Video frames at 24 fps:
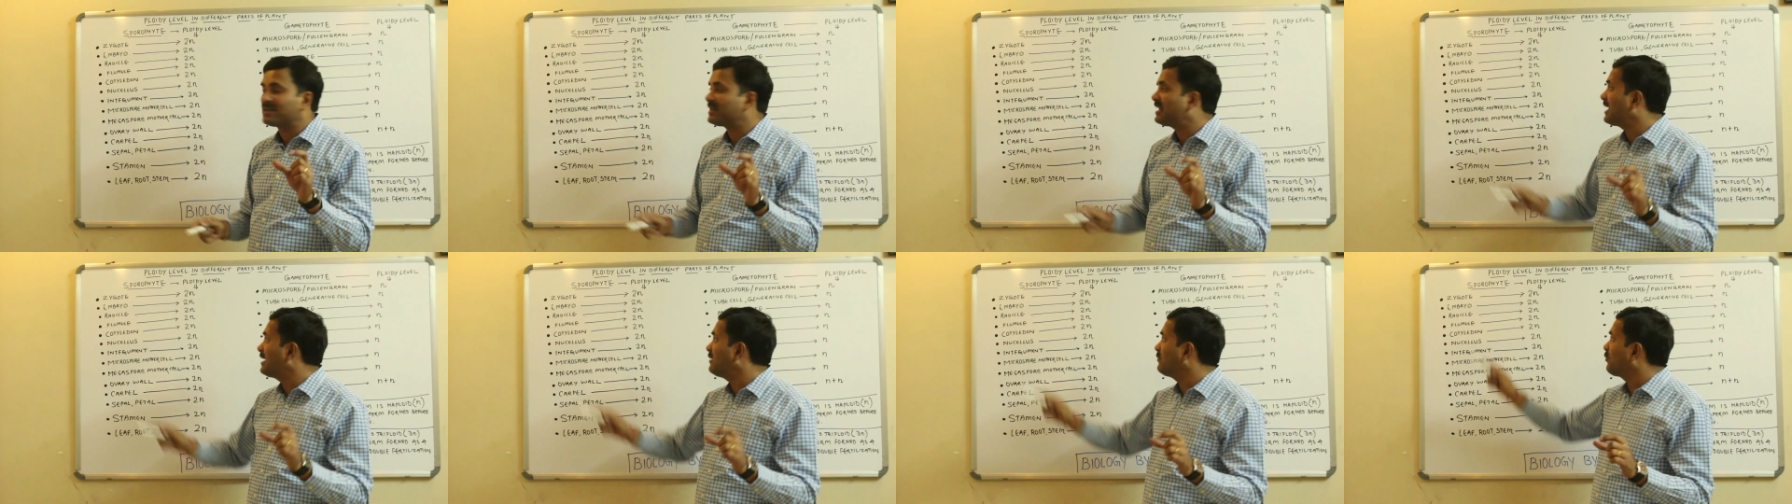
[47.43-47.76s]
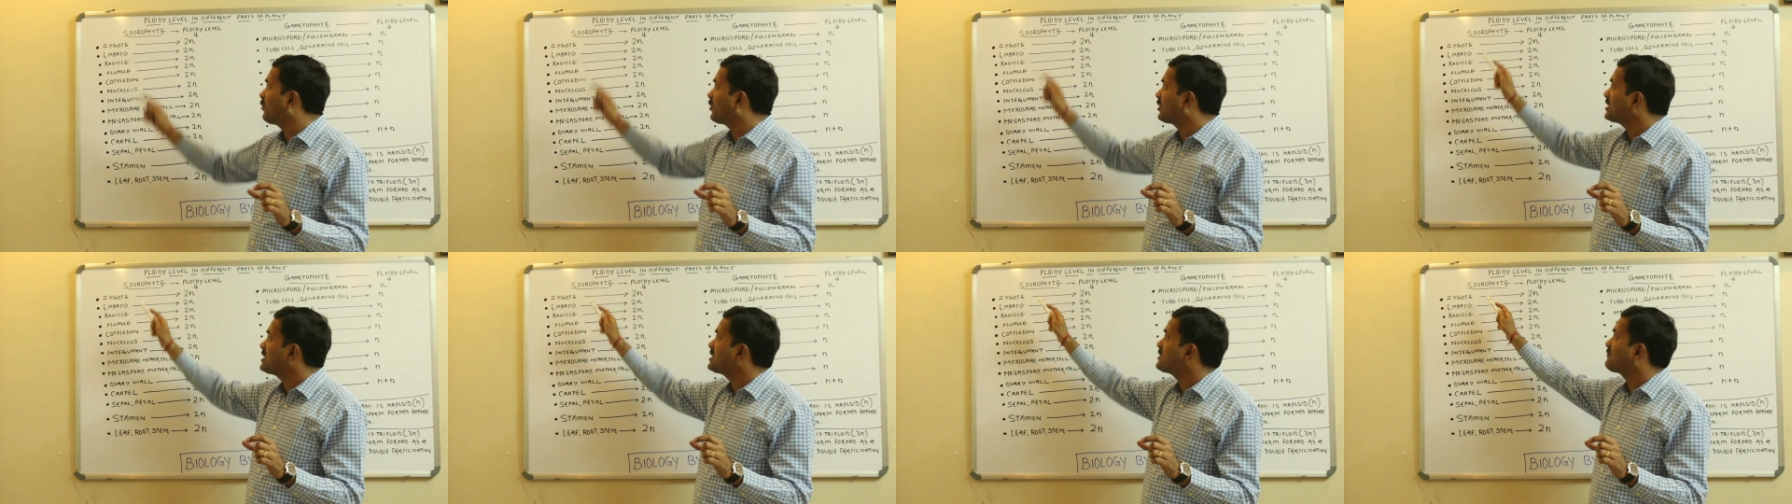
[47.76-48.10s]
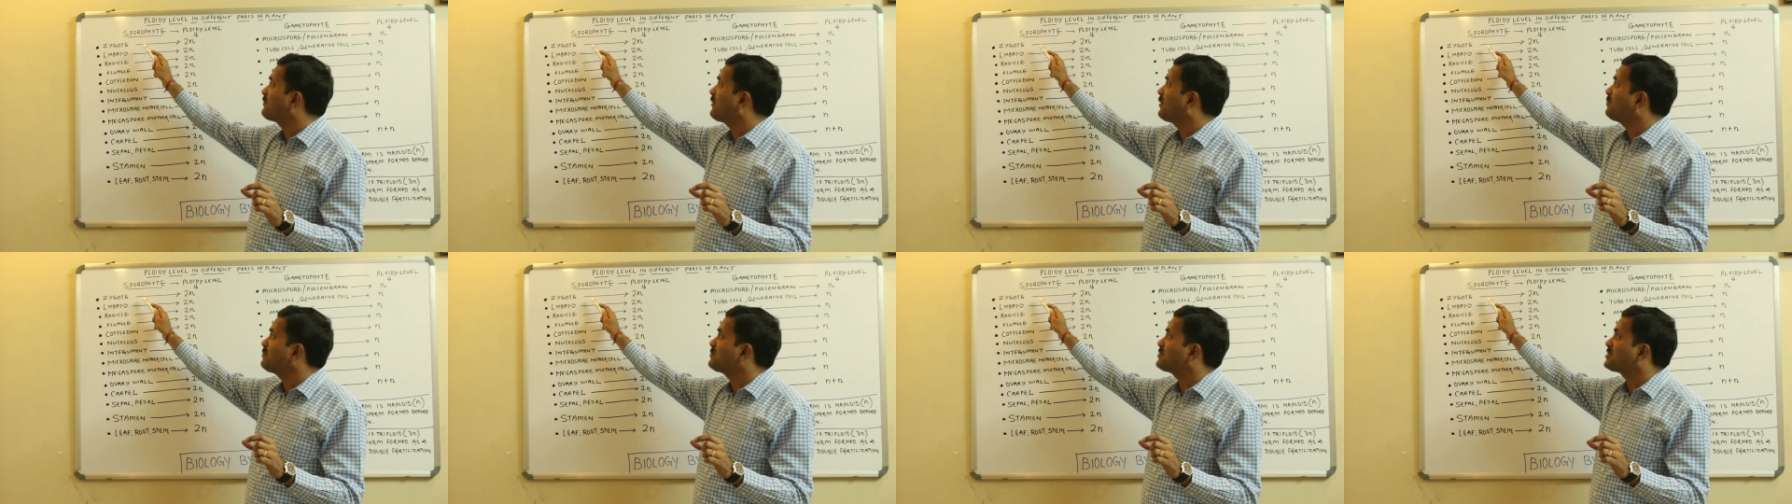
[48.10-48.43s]
then what is
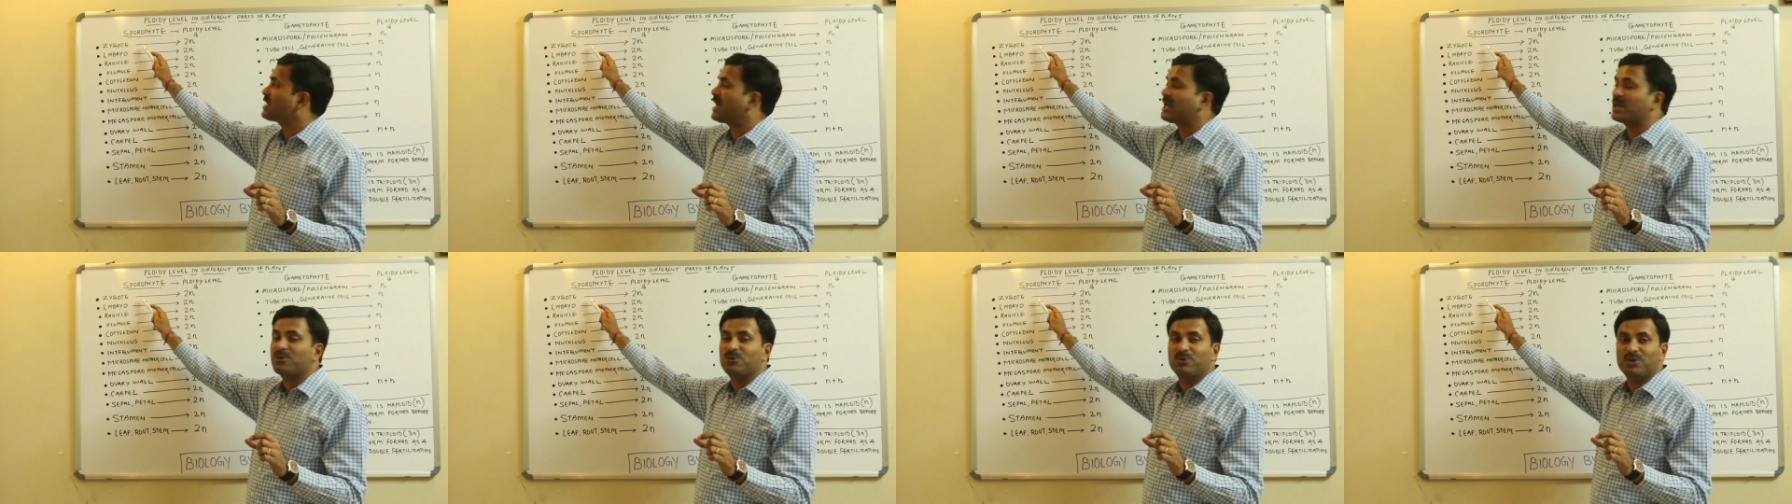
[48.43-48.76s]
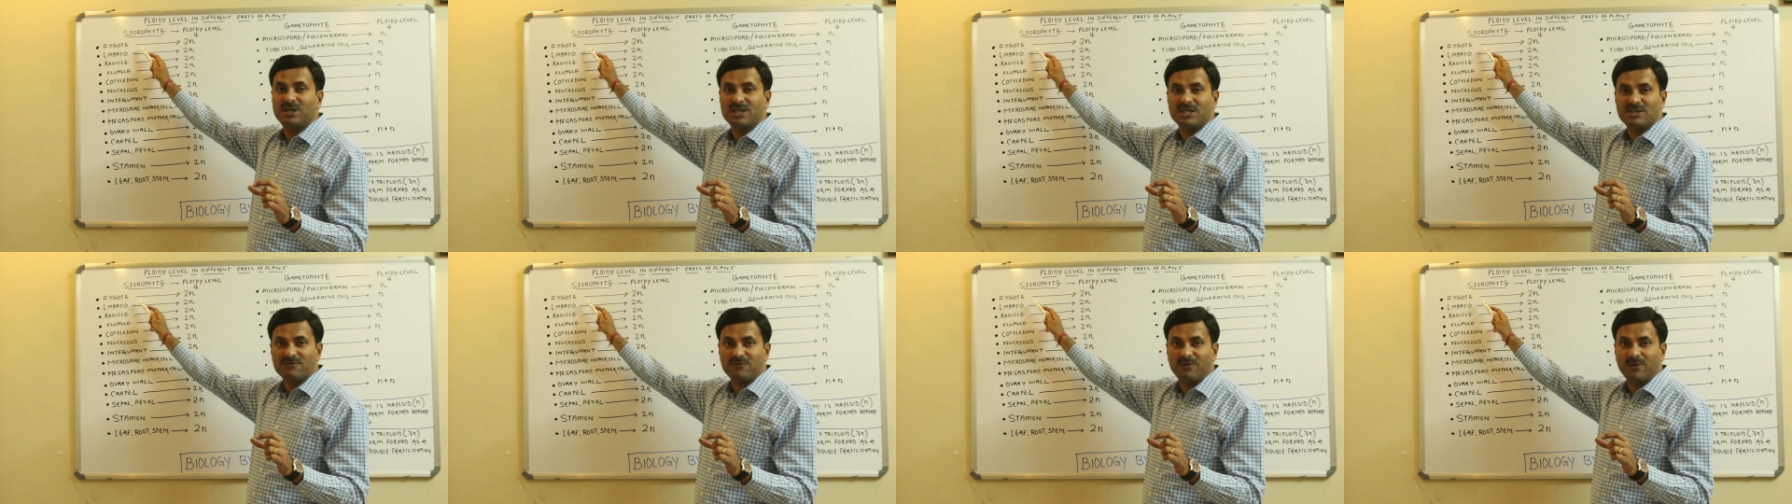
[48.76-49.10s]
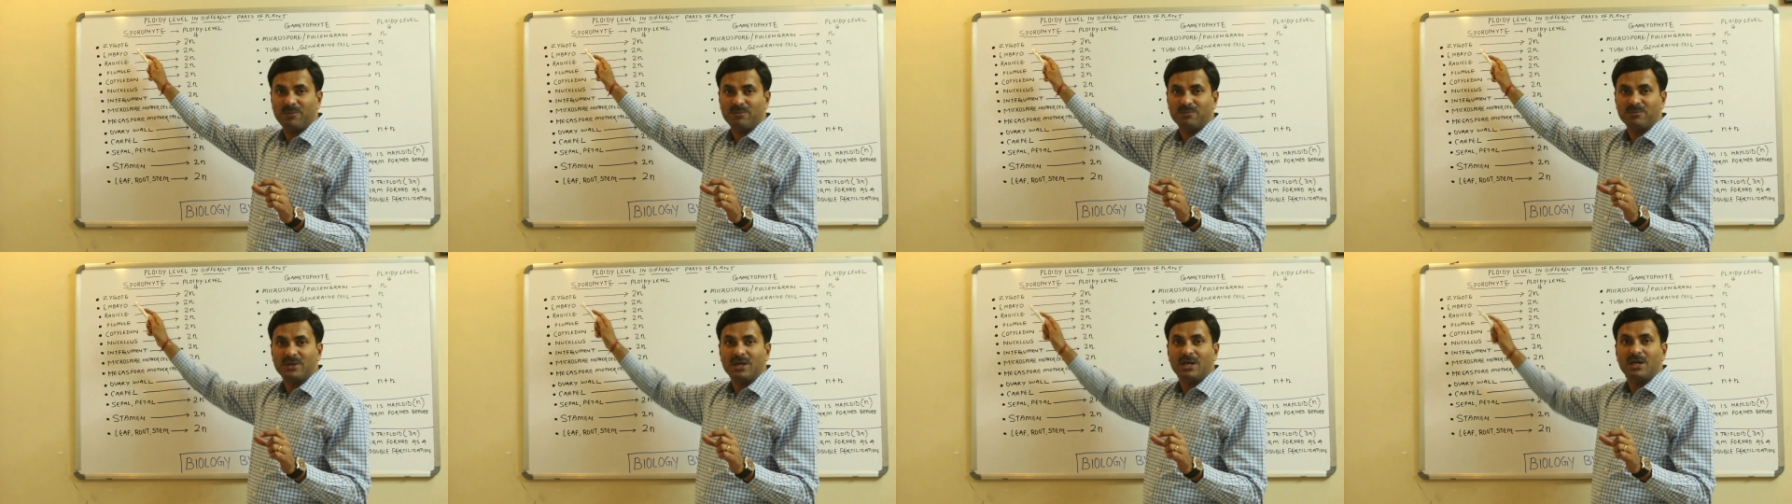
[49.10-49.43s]
formed? Zygote is
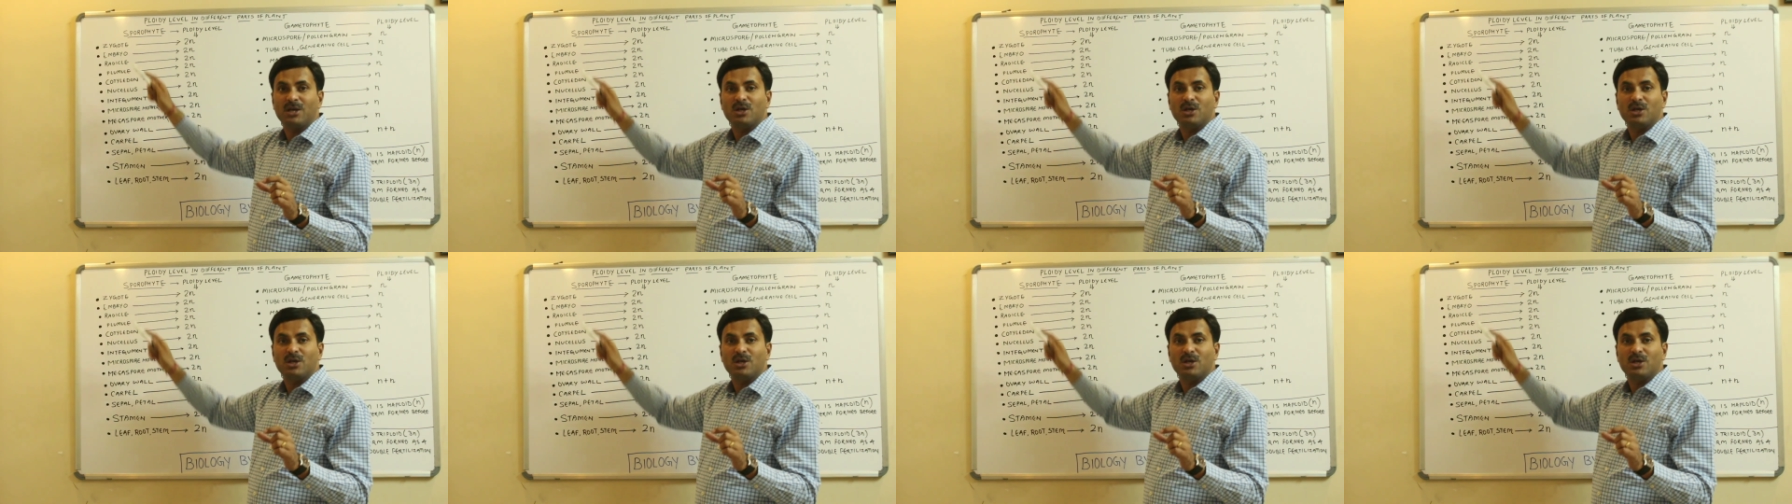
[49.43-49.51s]
formed.